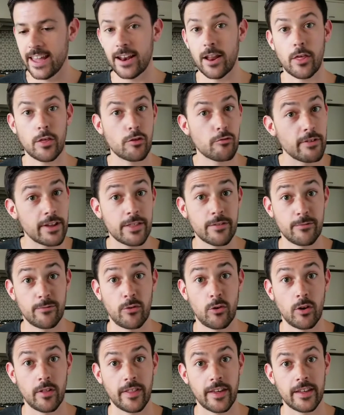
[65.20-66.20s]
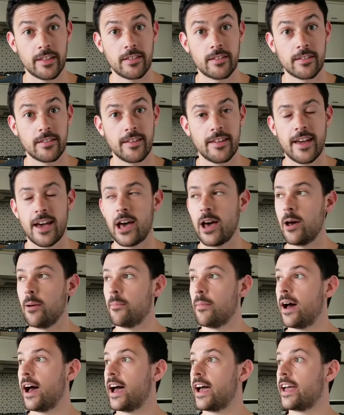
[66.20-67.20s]
Now there's a reason for all this.
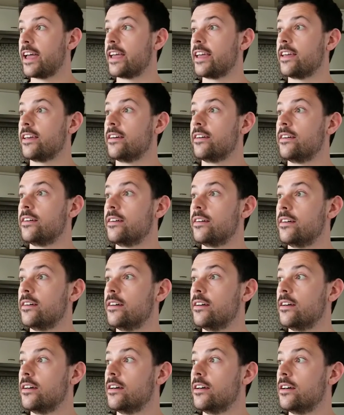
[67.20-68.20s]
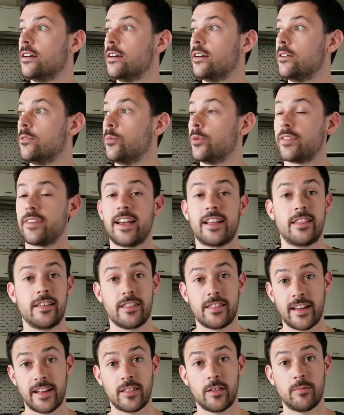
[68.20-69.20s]
I was getting
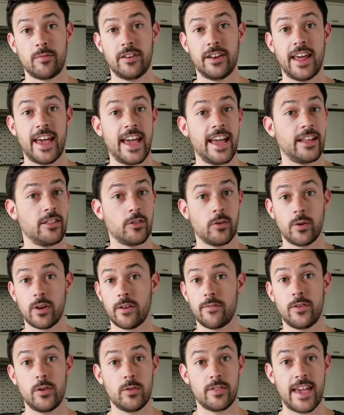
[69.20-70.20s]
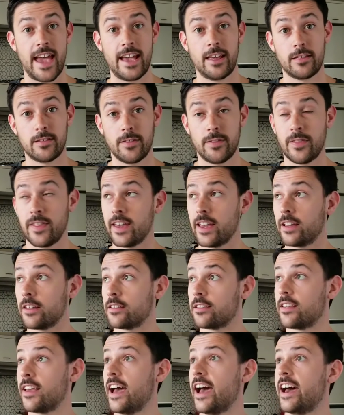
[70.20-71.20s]
set up today and doing a few tests and
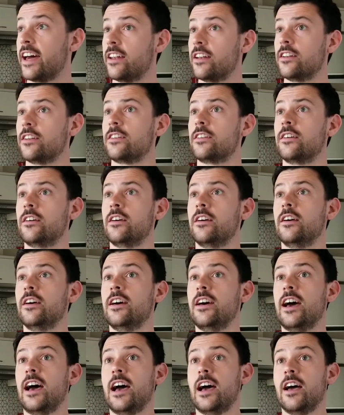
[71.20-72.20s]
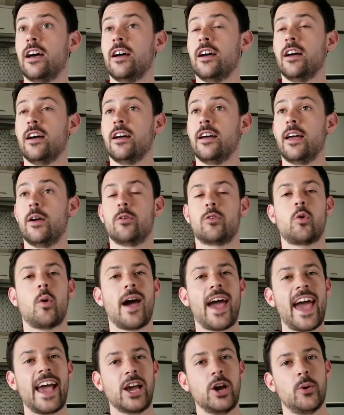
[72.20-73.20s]
things, and it was
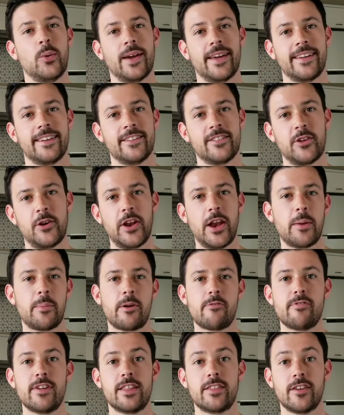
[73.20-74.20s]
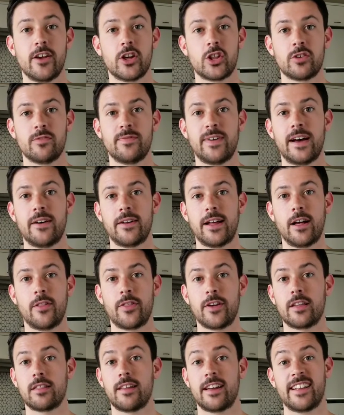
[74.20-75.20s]
quite echoey, so I did a bit of research and found out
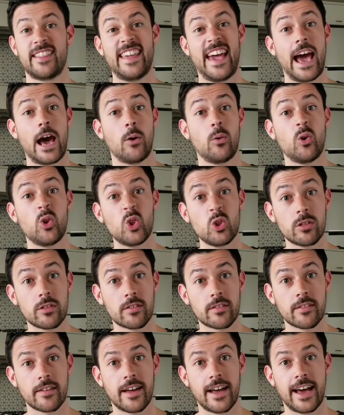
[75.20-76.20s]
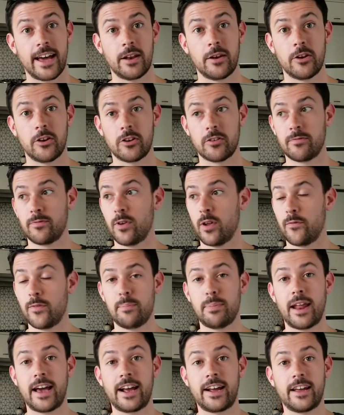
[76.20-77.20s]
things like towels and
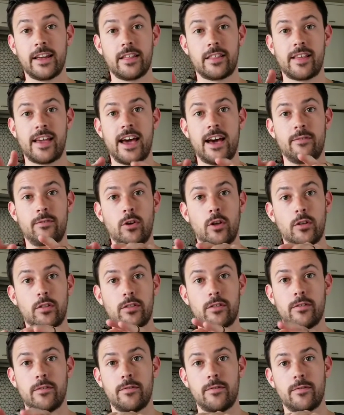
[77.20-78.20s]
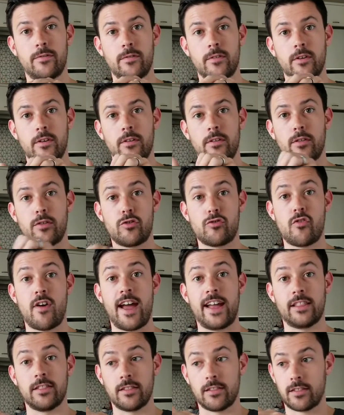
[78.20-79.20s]
fluffy blankets that have lots of
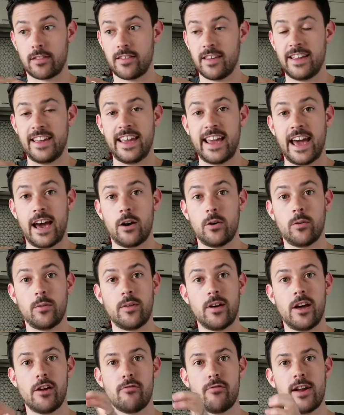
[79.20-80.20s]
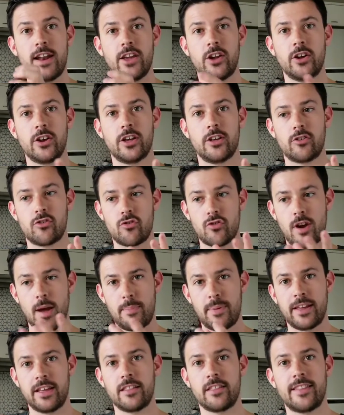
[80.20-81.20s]
strands sticking out are really good at
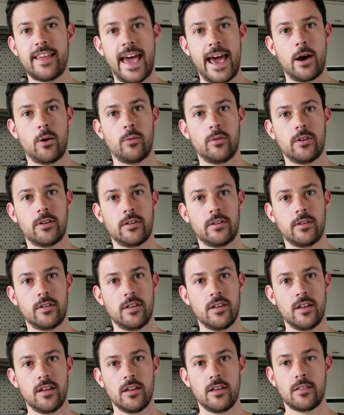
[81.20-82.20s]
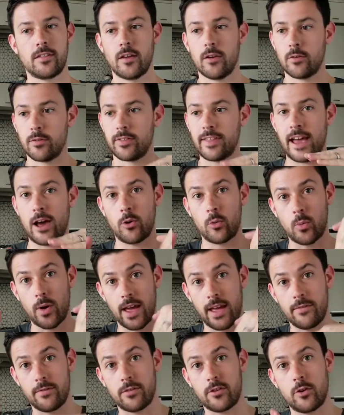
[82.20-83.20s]
trapping sound. So sound
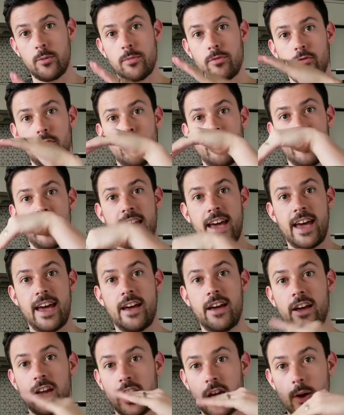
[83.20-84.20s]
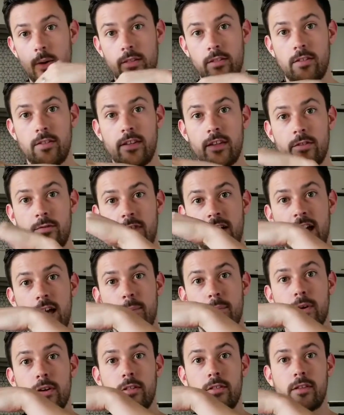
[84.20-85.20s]
waves come through the air and go into these
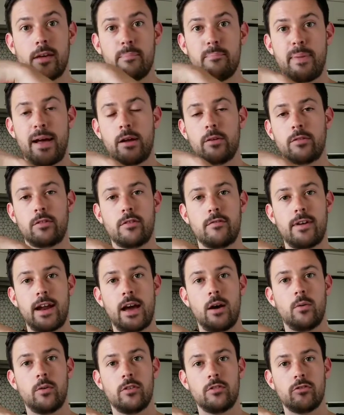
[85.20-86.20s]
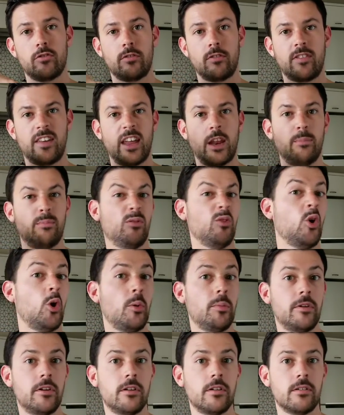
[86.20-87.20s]
fibres and bounce around and just get
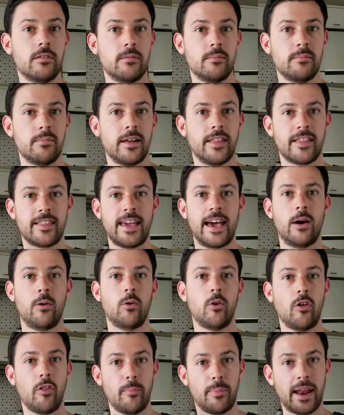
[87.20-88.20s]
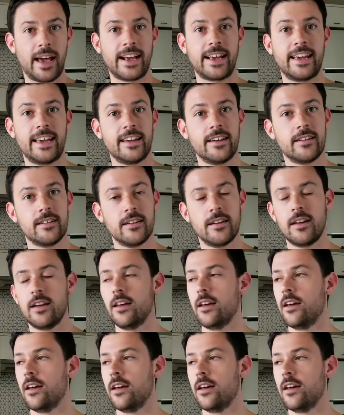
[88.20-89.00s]
absorbed by the towel or the blanket.